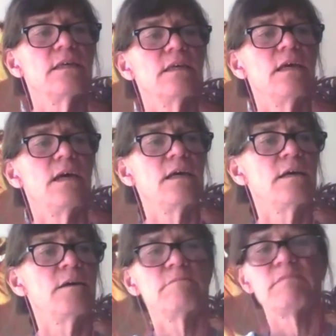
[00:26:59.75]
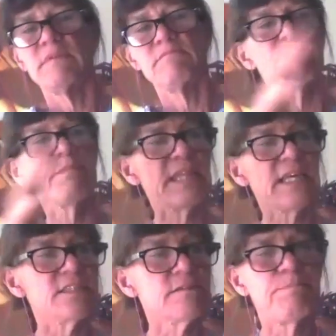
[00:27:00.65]
uh,
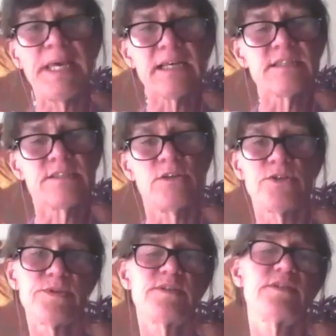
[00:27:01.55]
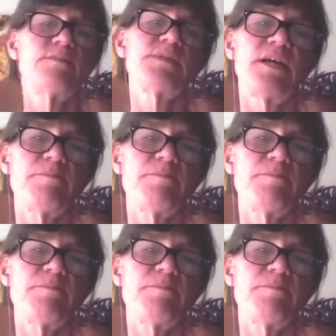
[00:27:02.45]
these big social systems like